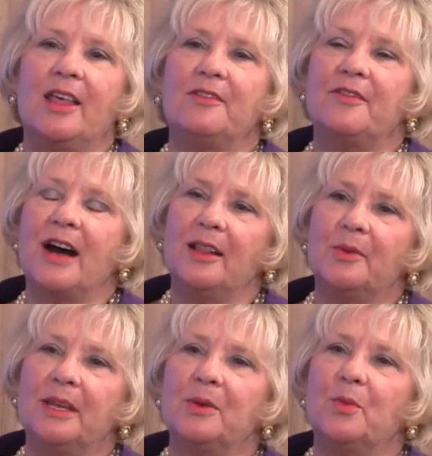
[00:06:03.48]
the
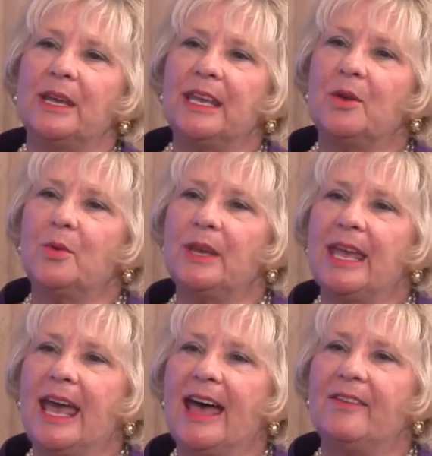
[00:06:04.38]
following week, we
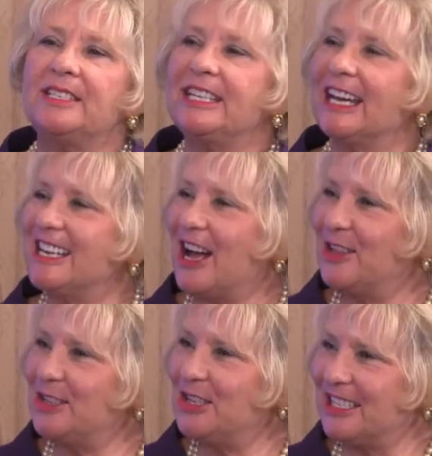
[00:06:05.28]
have a
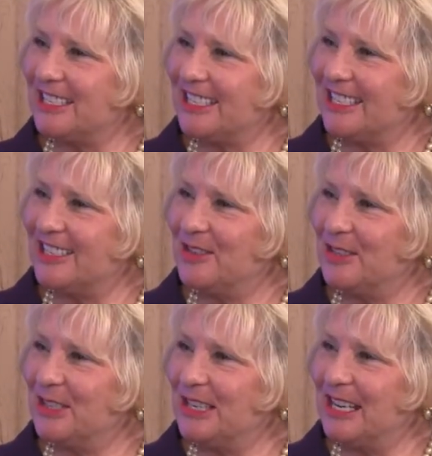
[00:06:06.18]
technologist
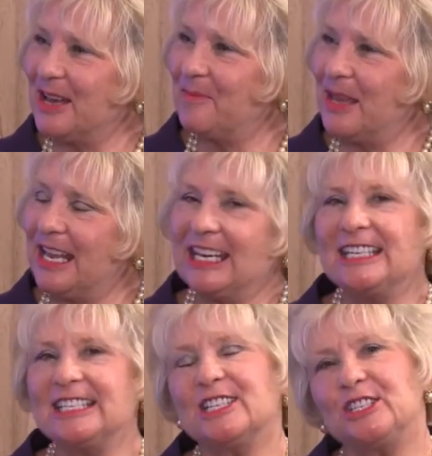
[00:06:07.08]
who's going to come in and
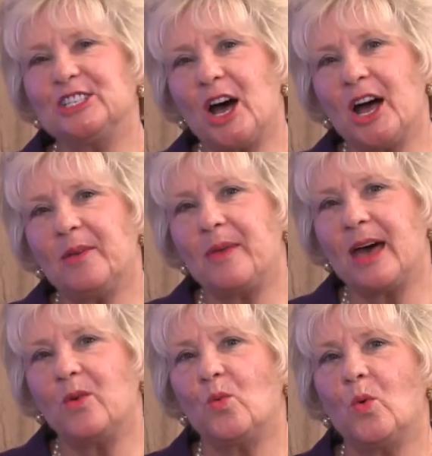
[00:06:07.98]
he's going to talk
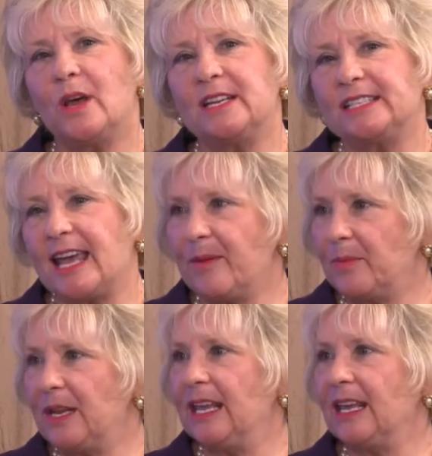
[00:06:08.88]
about what is
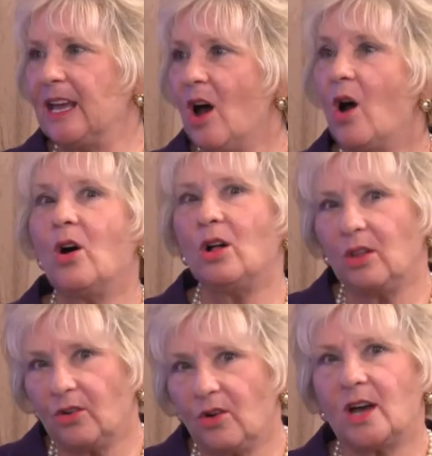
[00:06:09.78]
happening all
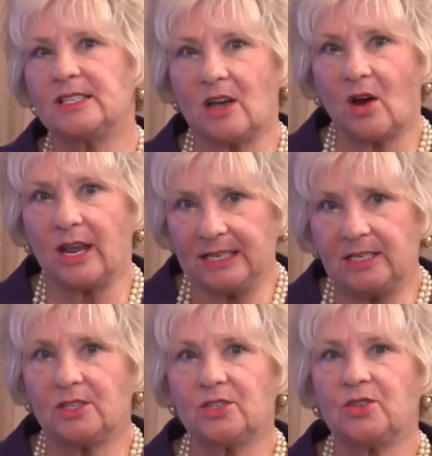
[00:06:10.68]
across our
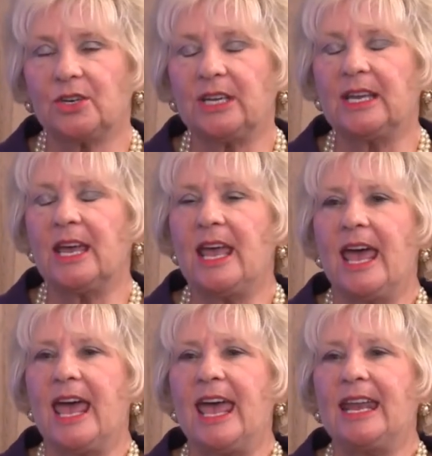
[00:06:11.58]
industry
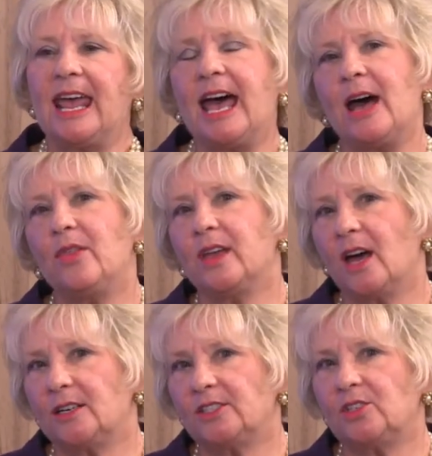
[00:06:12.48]
and how the
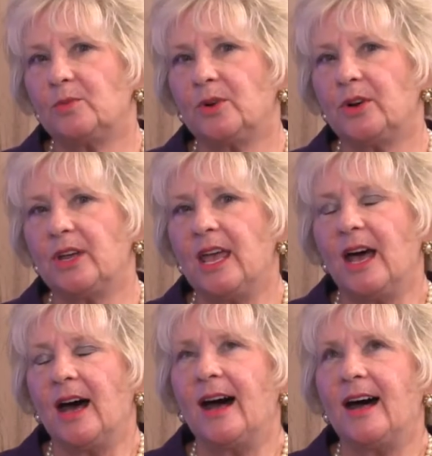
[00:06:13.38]
customer
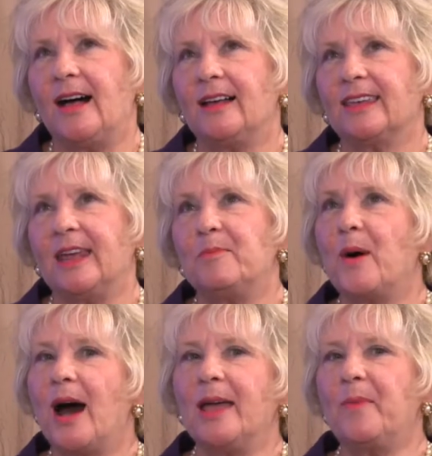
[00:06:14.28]
uh, can
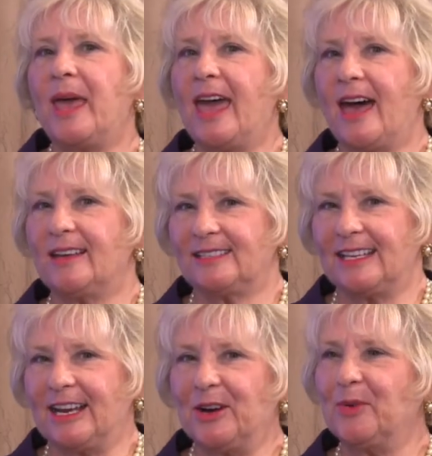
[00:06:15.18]
bypass
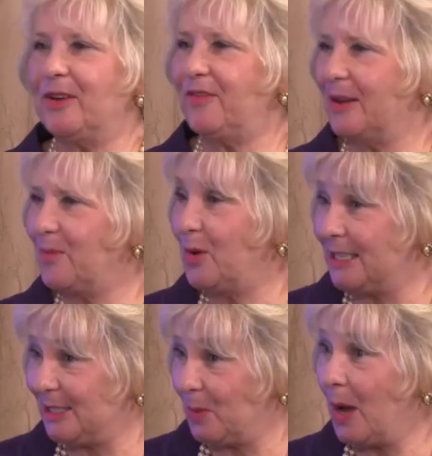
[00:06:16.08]
that horrific
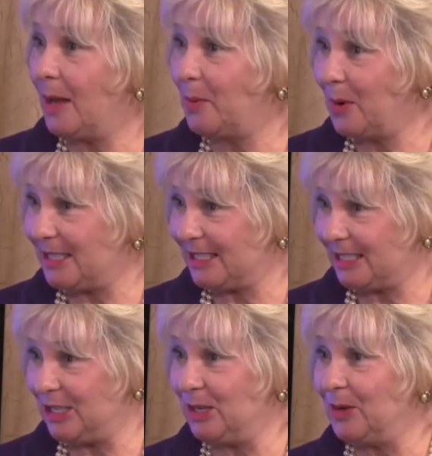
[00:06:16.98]
press one, press
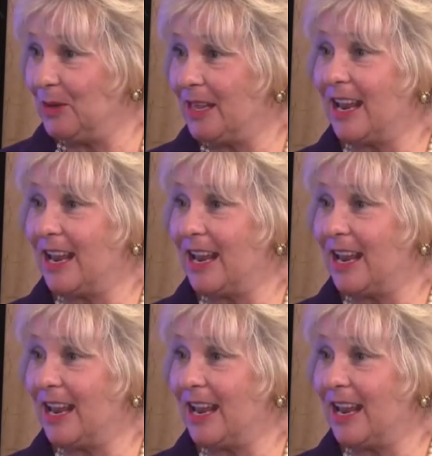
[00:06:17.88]
two. That